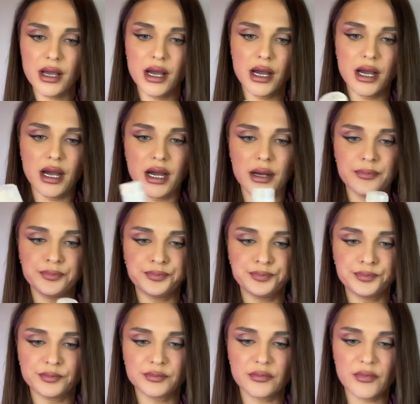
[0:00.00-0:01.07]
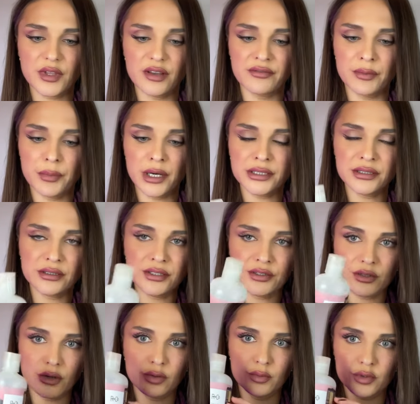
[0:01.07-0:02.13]
The bottle
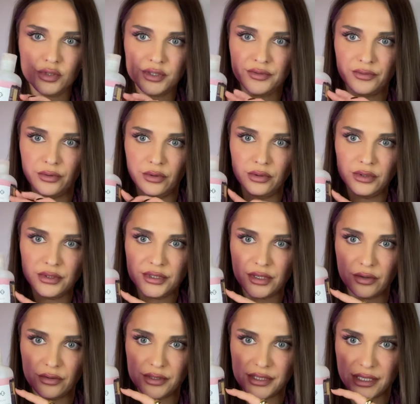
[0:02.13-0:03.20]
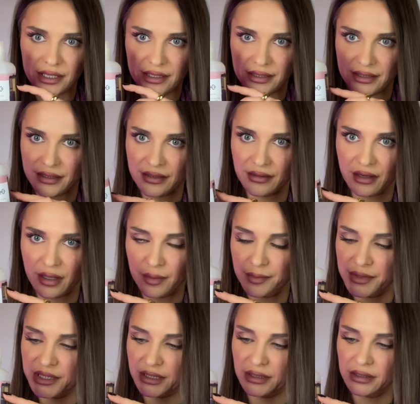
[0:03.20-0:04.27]
is almost full, so I'd say it's
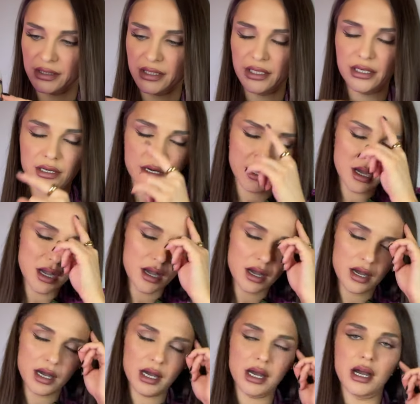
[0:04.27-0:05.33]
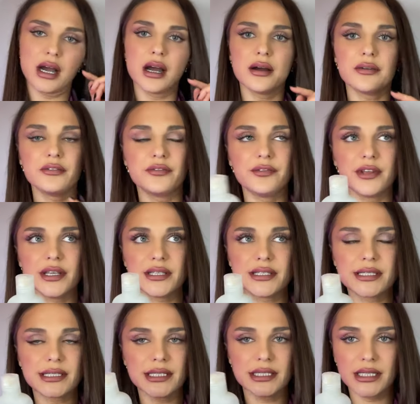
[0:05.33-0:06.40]
up till here.
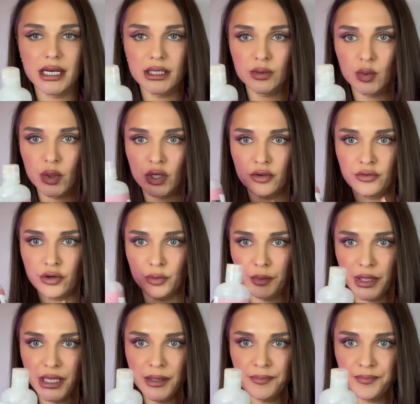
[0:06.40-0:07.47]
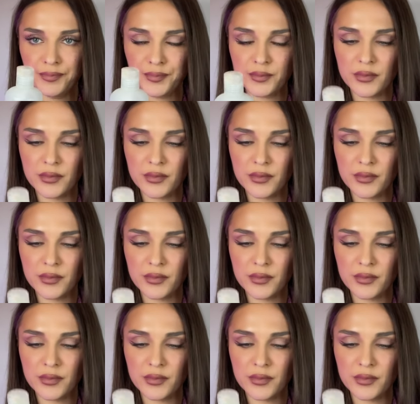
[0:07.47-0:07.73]
This did not work for me.